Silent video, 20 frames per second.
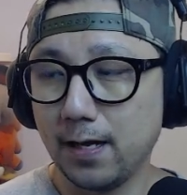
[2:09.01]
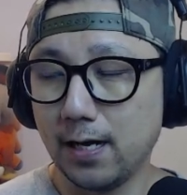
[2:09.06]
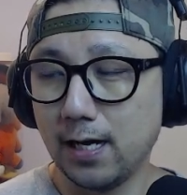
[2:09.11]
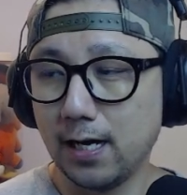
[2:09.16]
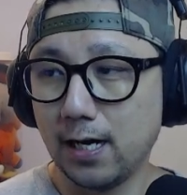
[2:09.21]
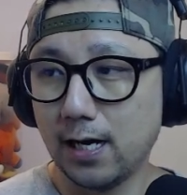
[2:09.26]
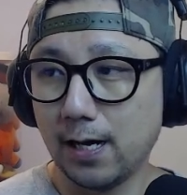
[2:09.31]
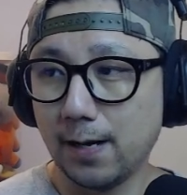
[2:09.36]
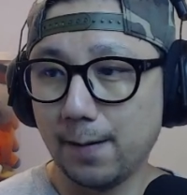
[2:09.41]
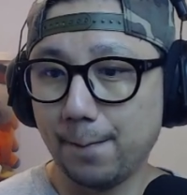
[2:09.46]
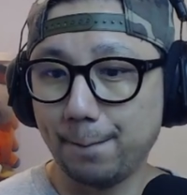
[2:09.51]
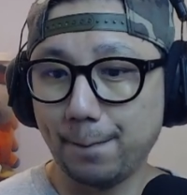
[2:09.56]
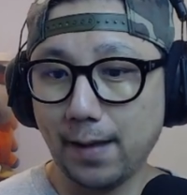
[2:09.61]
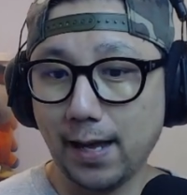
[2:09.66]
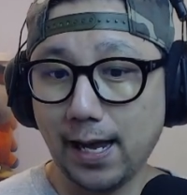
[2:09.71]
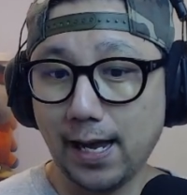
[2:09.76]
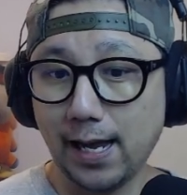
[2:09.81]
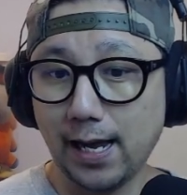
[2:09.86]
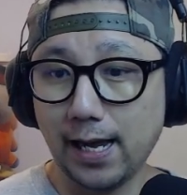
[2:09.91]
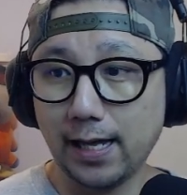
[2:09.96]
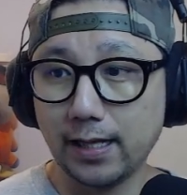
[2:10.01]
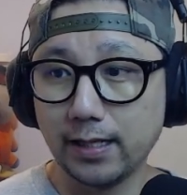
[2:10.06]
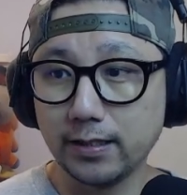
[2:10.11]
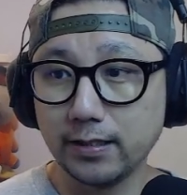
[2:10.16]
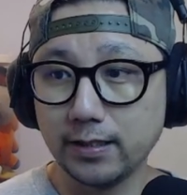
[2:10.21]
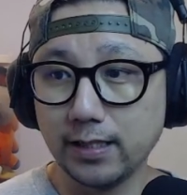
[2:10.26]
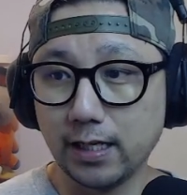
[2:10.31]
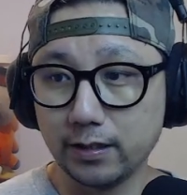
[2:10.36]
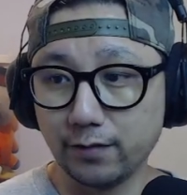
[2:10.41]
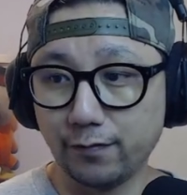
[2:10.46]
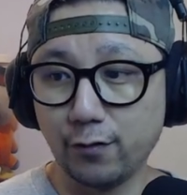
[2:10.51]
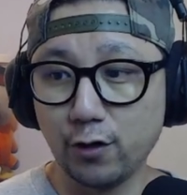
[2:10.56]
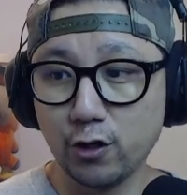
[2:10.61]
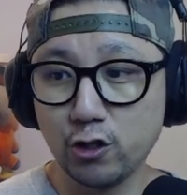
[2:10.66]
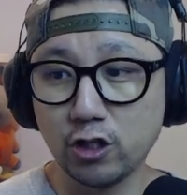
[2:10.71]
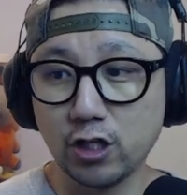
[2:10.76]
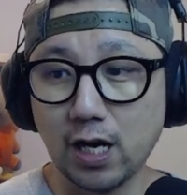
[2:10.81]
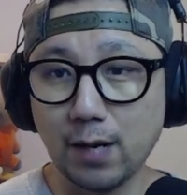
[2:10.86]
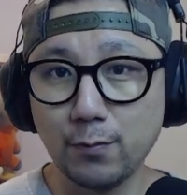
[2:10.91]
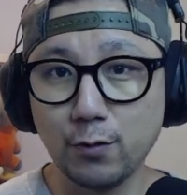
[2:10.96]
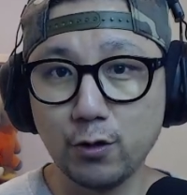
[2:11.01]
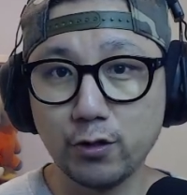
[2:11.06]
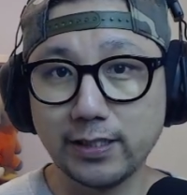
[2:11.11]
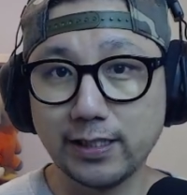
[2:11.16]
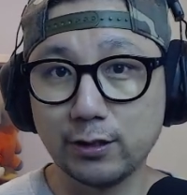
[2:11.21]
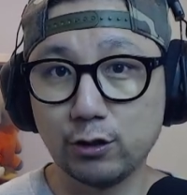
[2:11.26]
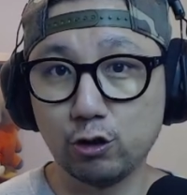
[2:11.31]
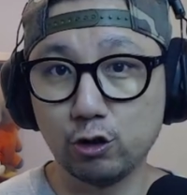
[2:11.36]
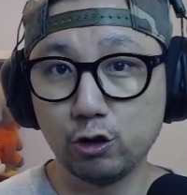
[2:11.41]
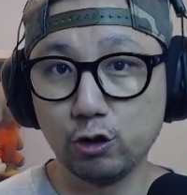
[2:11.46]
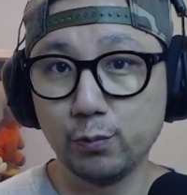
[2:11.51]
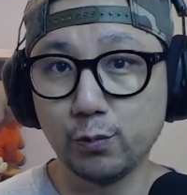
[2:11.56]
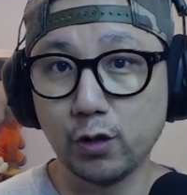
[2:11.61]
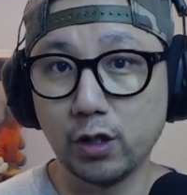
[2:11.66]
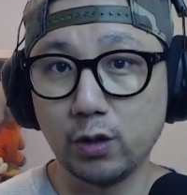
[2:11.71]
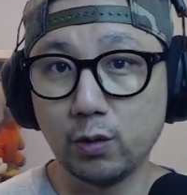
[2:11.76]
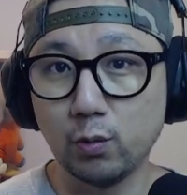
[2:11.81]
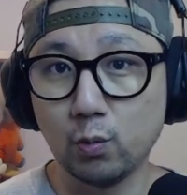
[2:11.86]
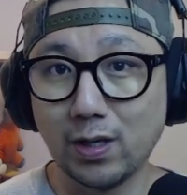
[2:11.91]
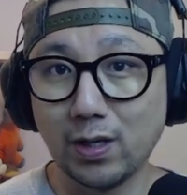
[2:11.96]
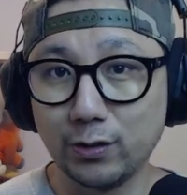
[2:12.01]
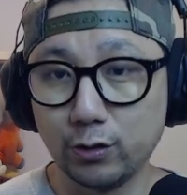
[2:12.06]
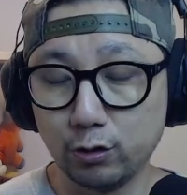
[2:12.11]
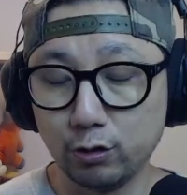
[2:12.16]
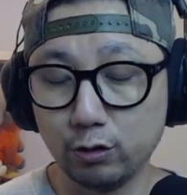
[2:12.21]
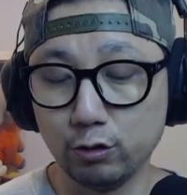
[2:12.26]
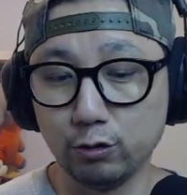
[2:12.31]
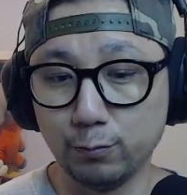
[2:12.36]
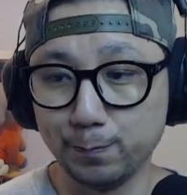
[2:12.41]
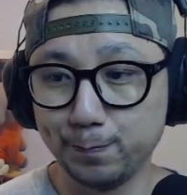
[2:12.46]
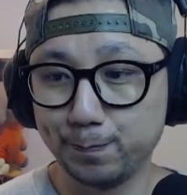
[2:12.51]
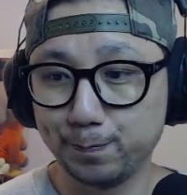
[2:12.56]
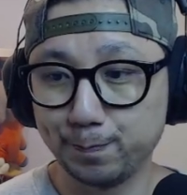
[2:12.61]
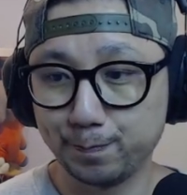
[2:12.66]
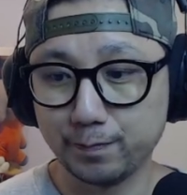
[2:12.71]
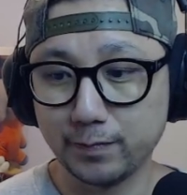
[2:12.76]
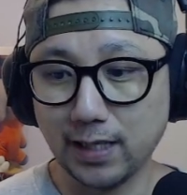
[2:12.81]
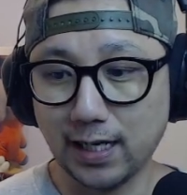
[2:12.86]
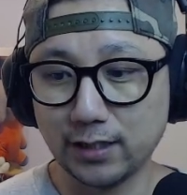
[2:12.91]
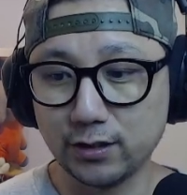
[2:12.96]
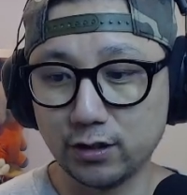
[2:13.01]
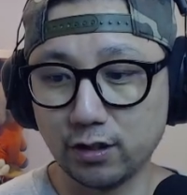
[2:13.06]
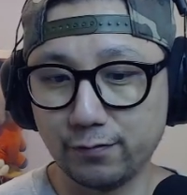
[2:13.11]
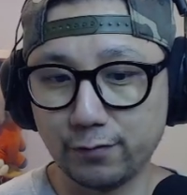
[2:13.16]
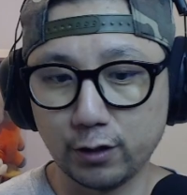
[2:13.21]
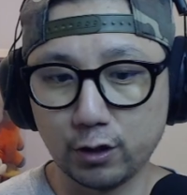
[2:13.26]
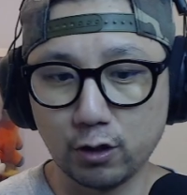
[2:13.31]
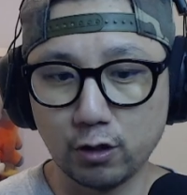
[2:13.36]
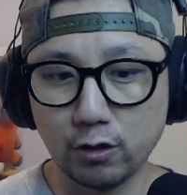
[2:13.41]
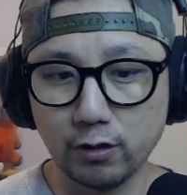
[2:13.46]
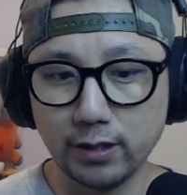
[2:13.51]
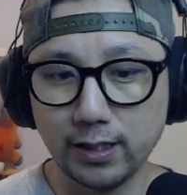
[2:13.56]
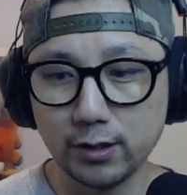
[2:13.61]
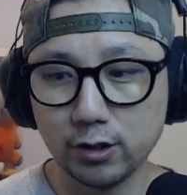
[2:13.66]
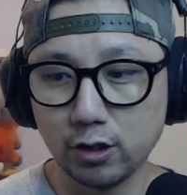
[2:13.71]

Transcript: Um, and yeah, the version I'm using is 2.12 as of recording.